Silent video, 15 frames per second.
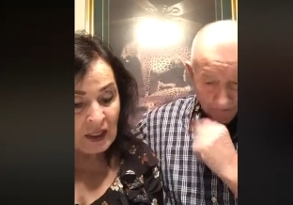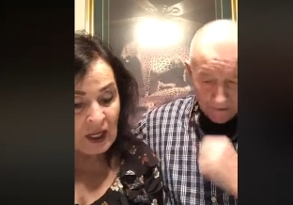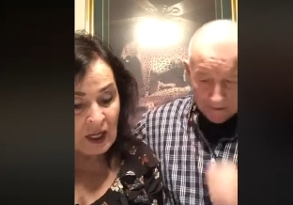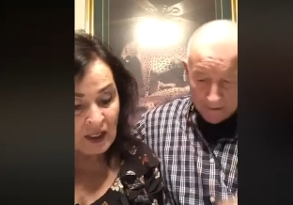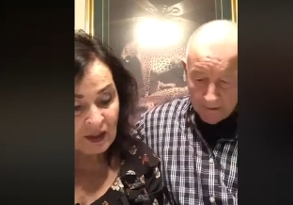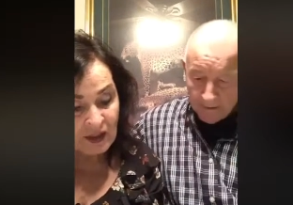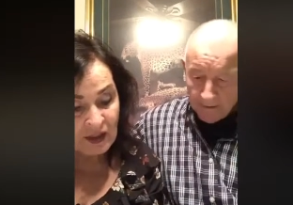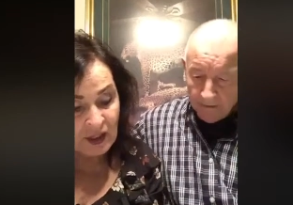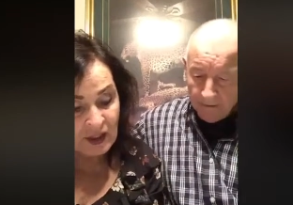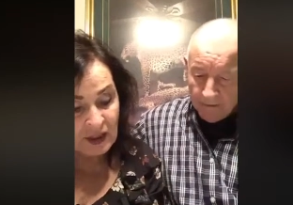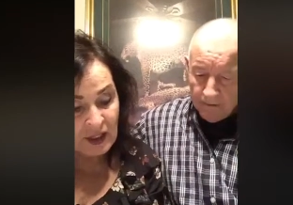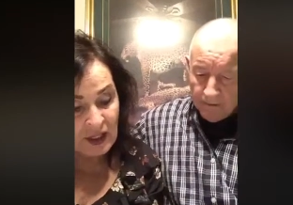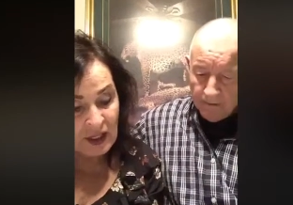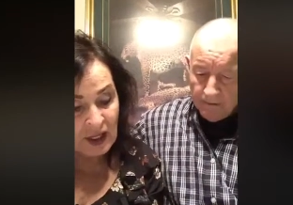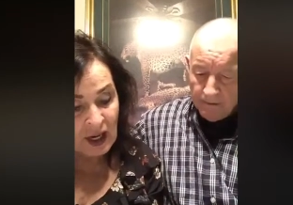Speaker 1: casting
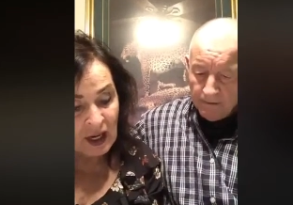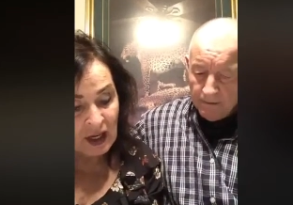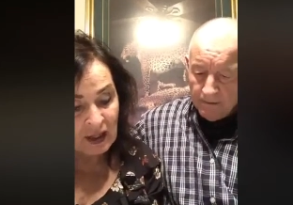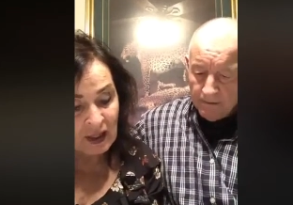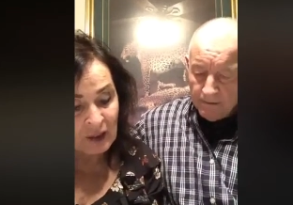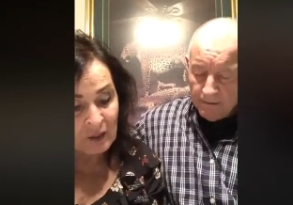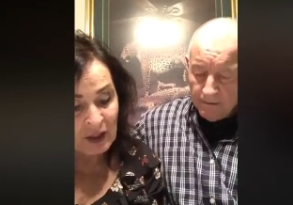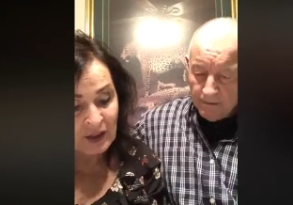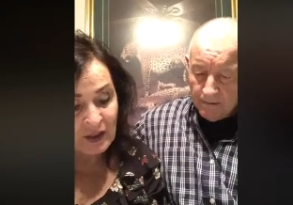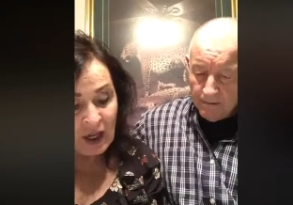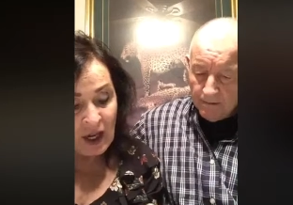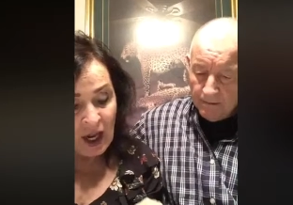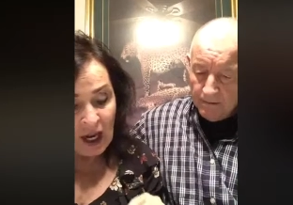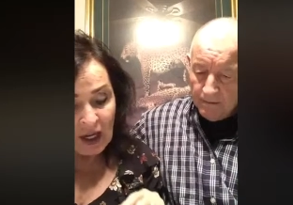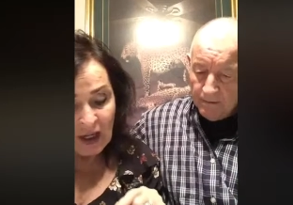down arguments,
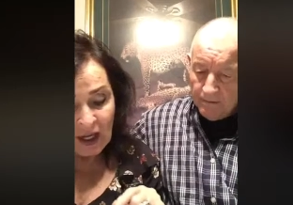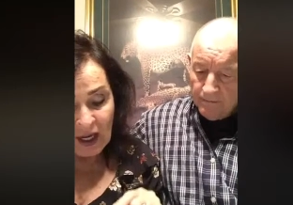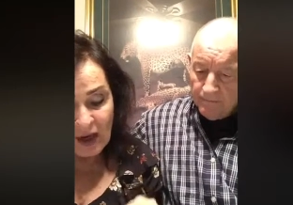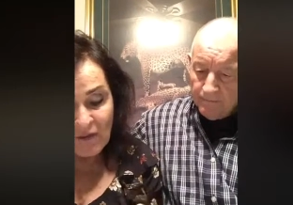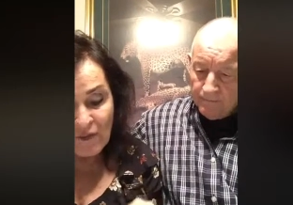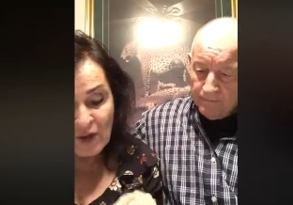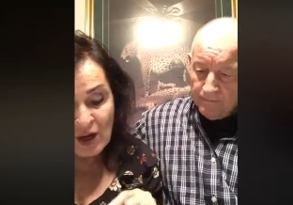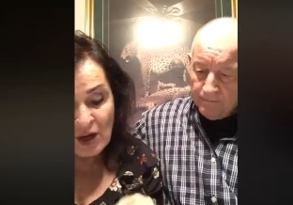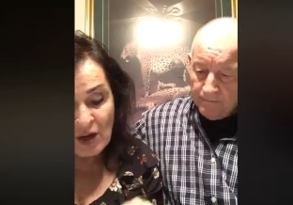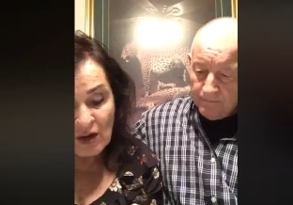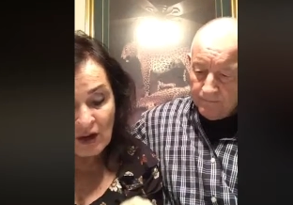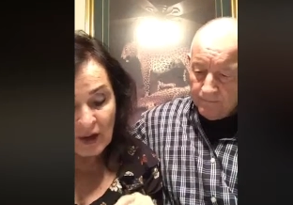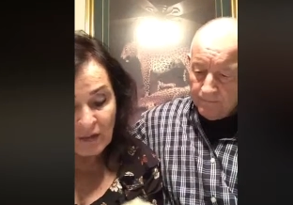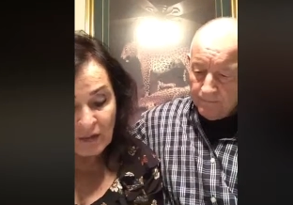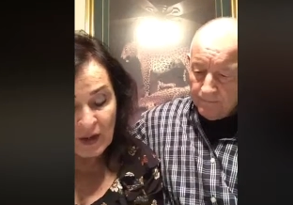and every
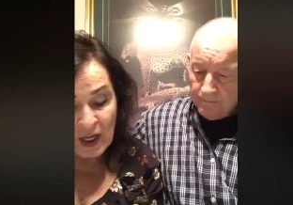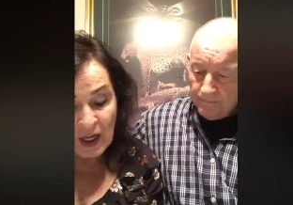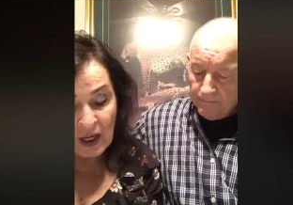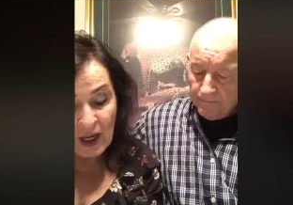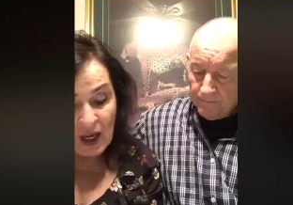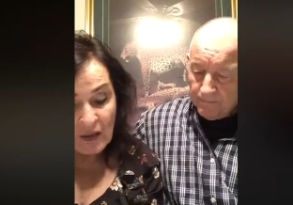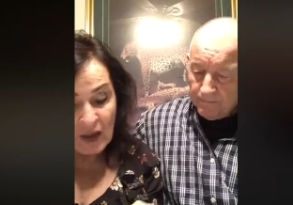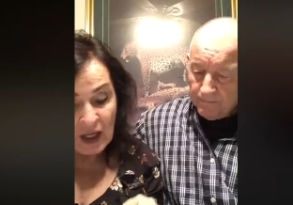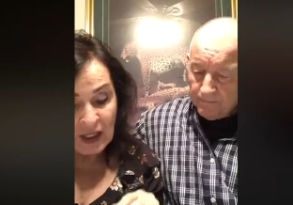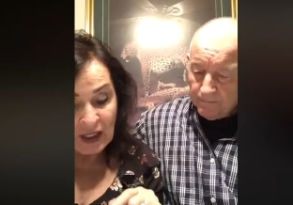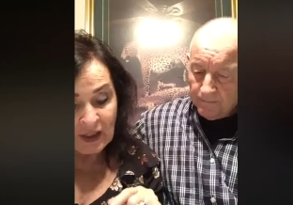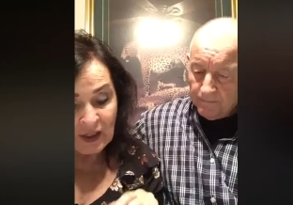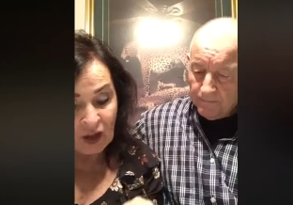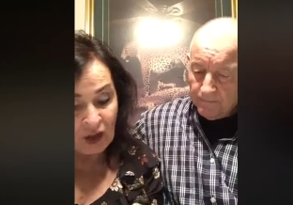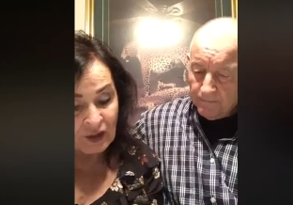high thing that
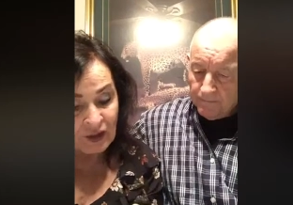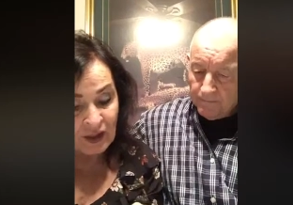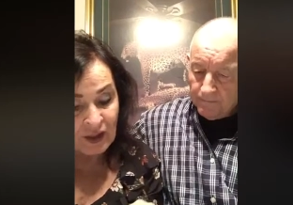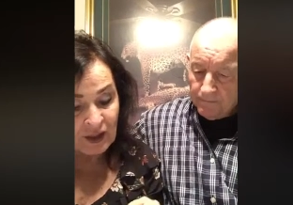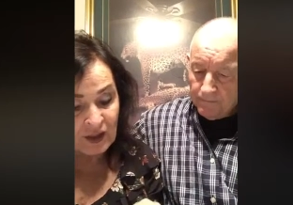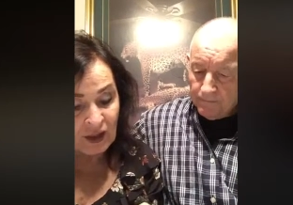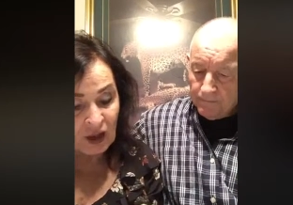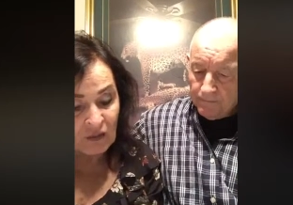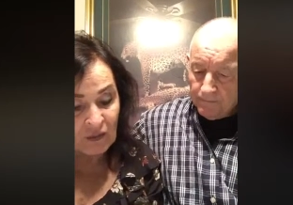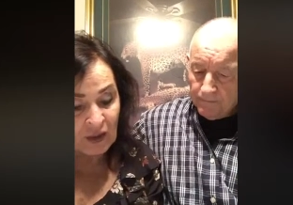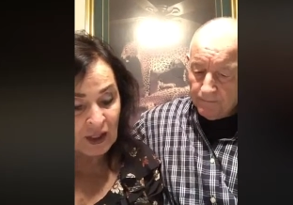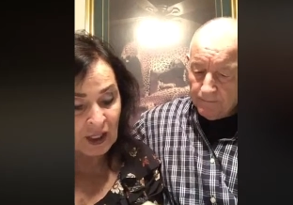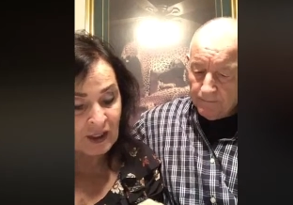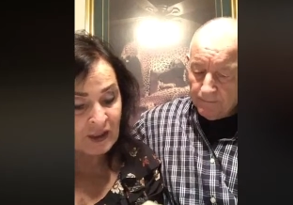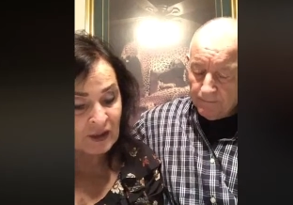exalts itself
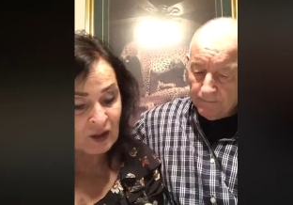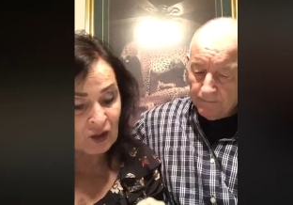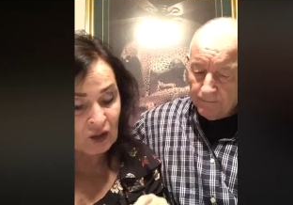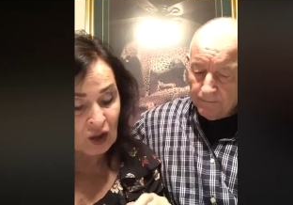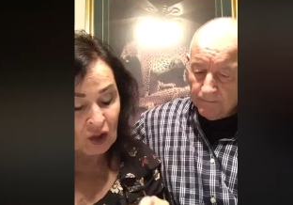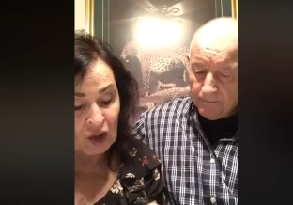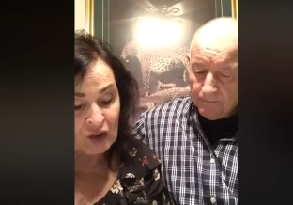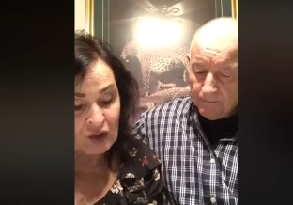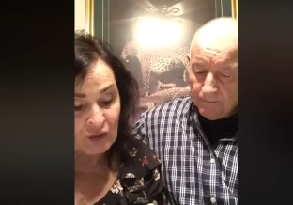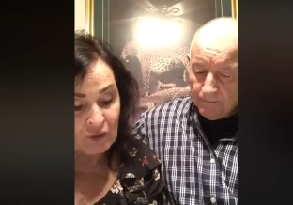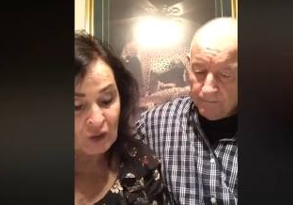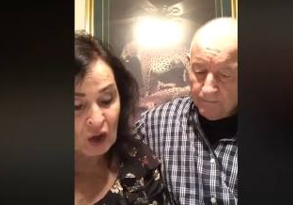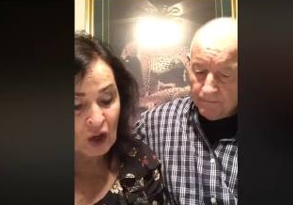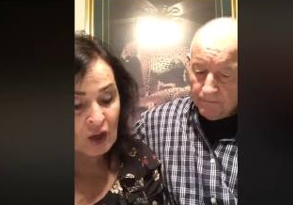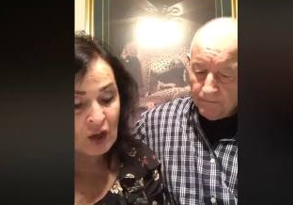against the knowledge of
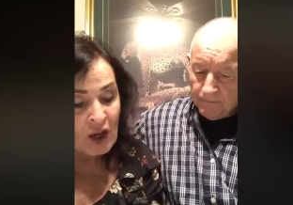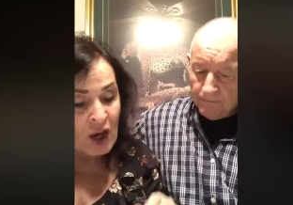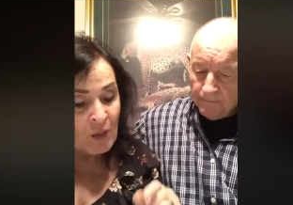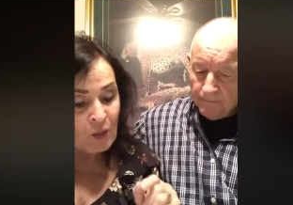God,